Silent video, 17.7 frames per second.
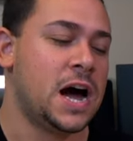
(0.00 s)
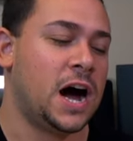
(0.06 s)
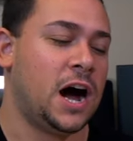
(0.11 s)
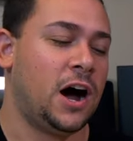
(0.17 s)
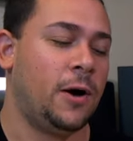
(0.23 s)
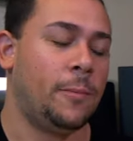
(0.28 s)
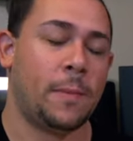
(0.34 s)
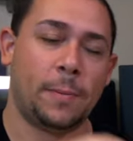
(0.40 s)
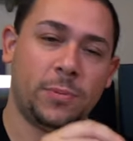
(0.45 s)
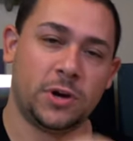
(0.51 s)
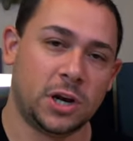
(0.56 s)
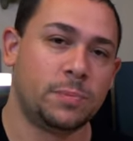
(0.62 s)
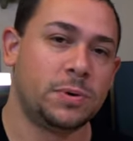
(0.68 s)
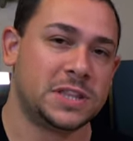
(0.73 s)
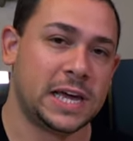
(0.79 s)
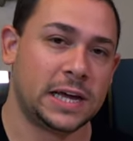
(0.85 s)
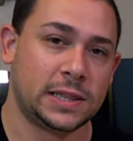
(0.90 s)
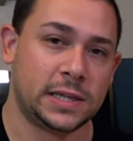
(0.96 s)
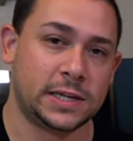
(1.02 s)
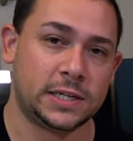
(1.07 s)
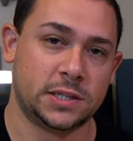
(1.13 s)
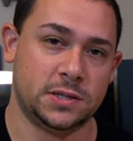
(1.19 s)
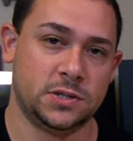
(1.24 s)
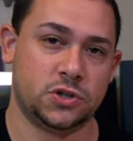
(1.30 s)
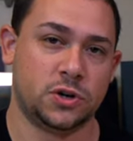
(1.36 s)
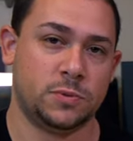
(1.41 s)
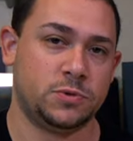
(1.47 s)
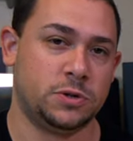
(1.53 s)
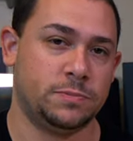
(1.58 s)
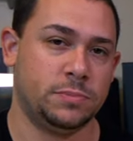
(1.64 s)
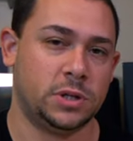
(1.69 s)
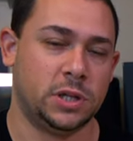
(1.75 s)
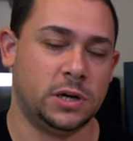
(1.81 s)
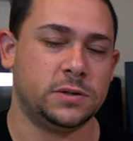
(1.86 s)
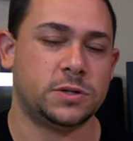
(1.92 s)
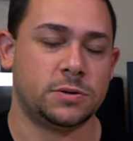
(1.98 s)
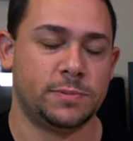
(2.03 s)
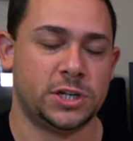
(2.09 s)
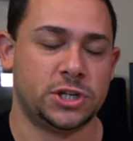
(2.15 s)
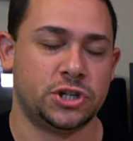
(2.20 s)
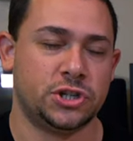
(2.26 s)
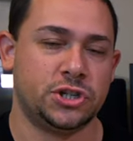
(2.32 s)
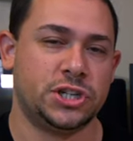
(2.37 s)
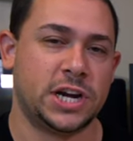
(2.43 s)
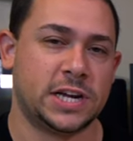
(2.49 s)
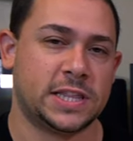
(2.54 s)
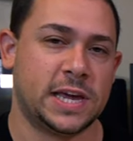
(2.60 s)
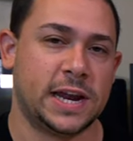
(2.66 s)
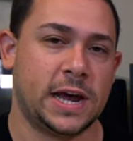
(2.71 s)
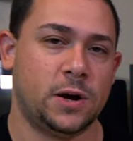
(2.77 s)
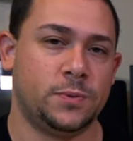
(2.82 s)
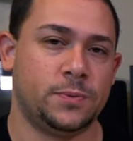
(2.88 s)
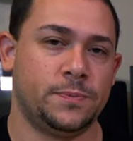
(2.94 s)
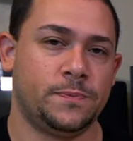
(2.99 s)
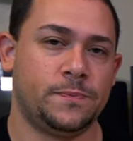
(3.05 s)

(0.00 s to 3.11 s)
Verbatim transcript: Um, I'm going to put that link in the description below, so make sure you check that out.